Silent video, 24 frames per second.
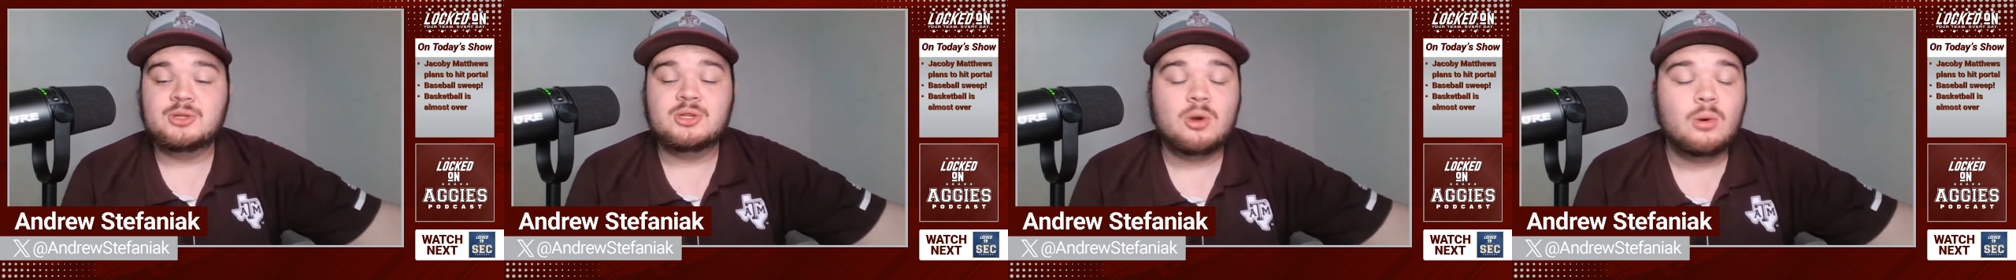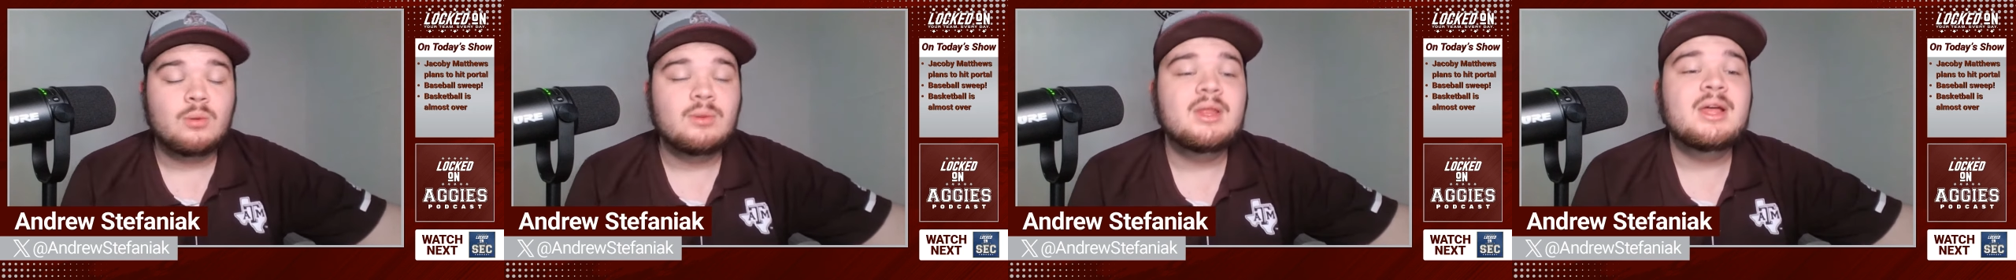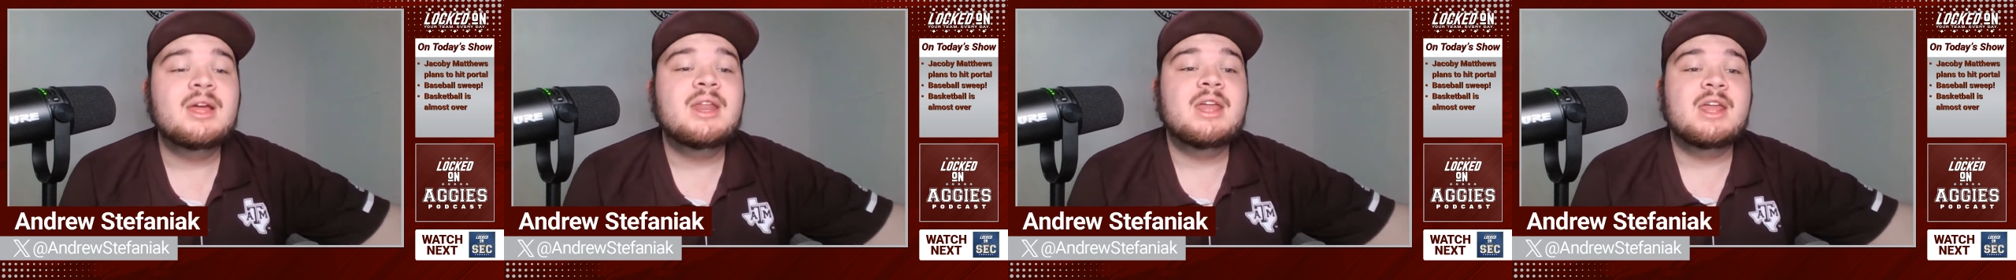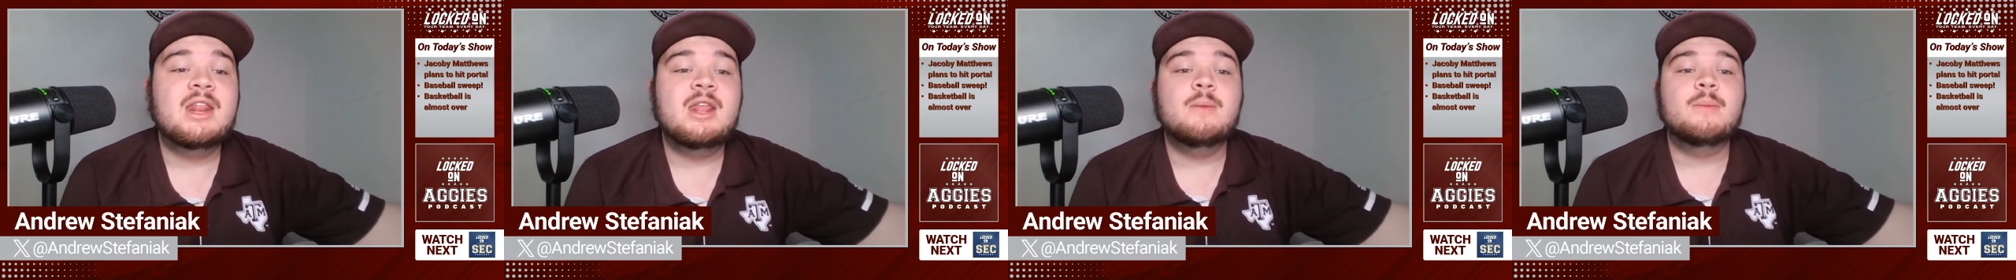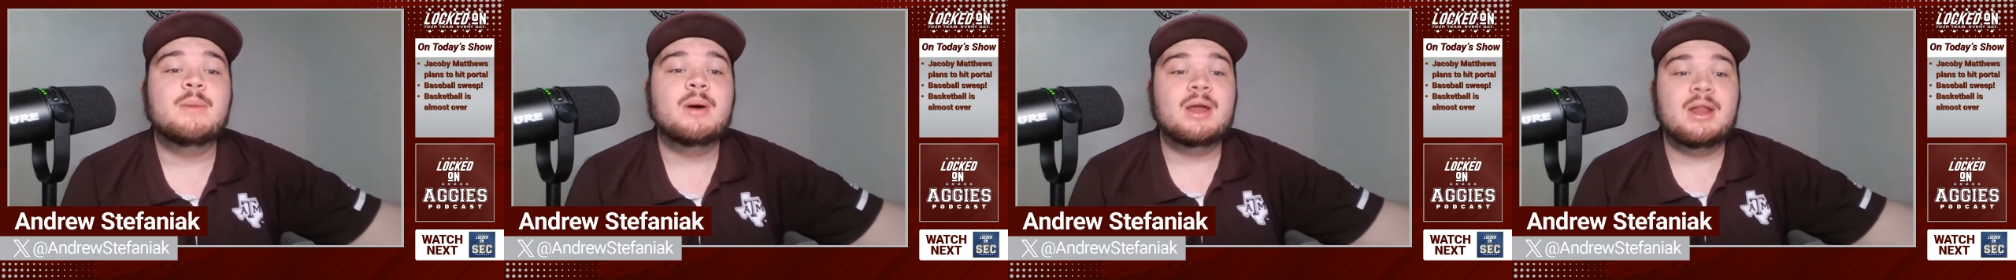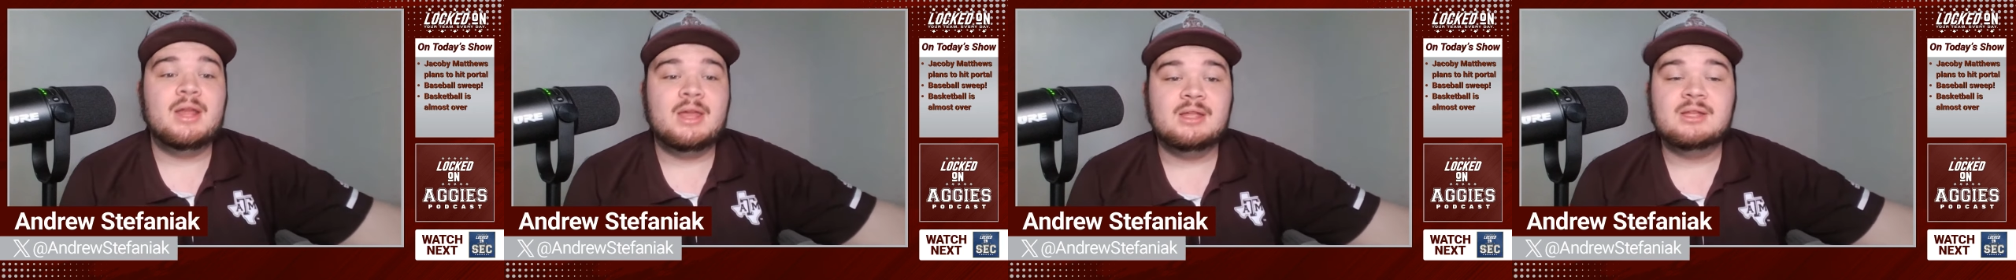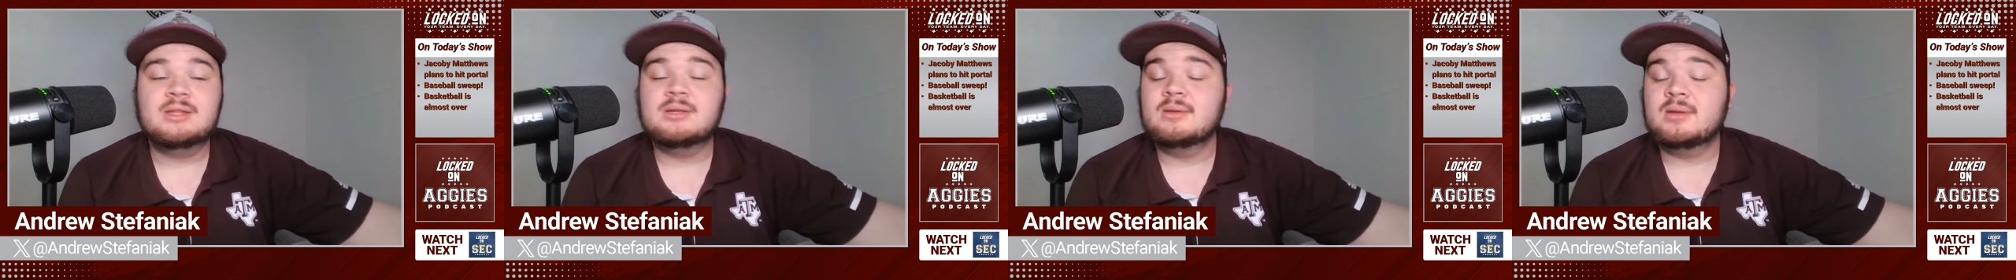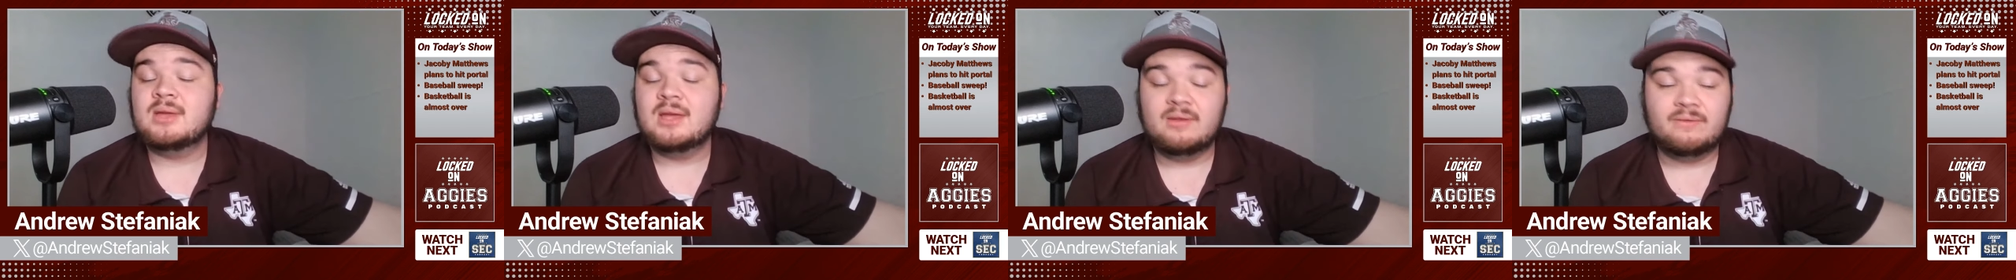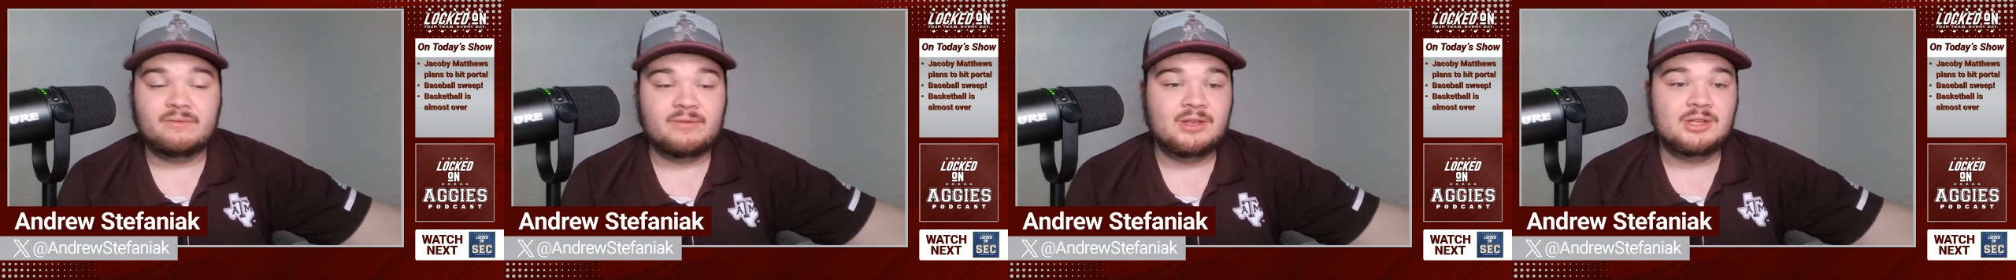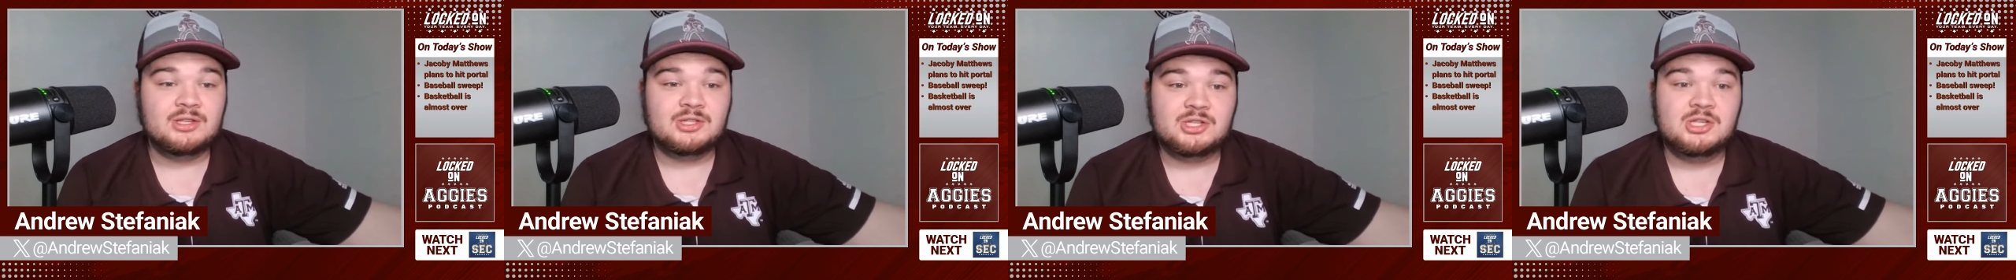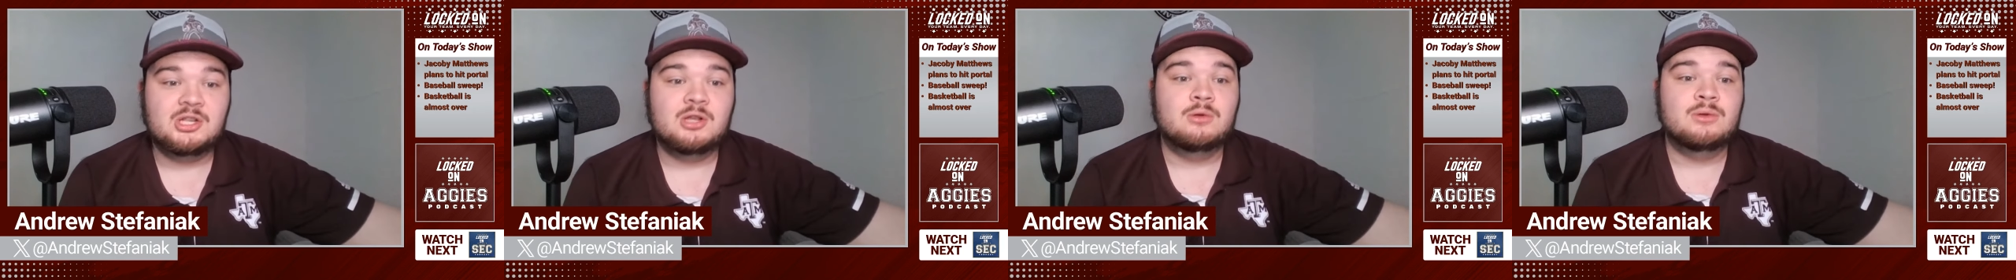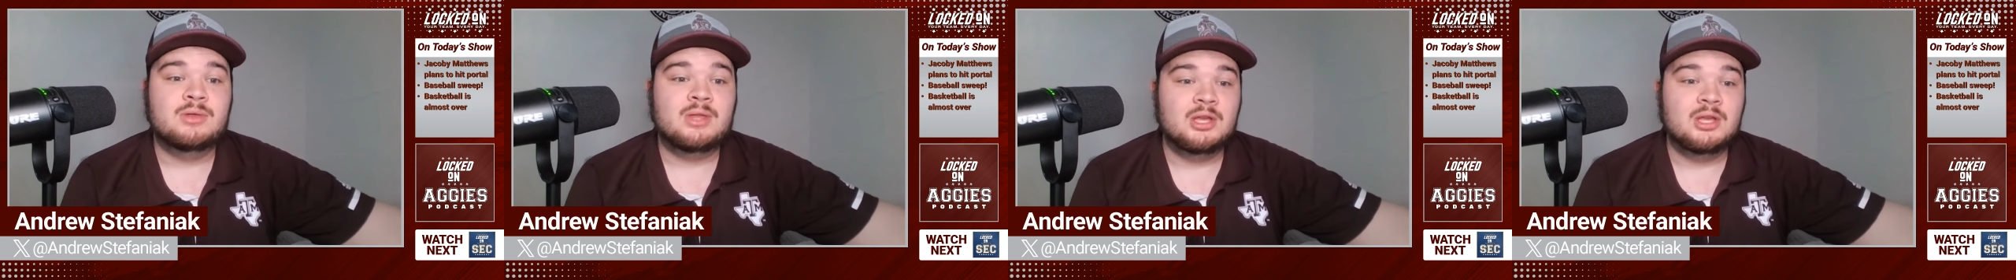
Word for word: don't let anybody convince you